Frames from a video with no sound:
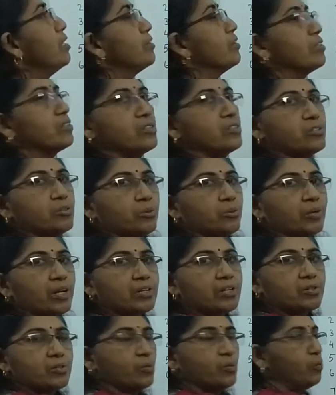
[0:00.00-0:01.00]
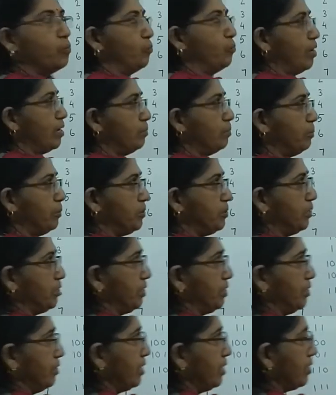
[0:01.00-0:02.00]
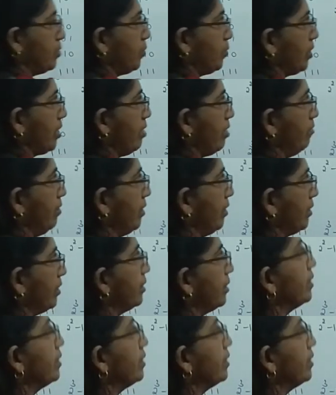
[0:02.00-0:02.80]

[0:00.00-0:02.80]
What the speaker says: This is 2 raised to 1 position. That is what I have written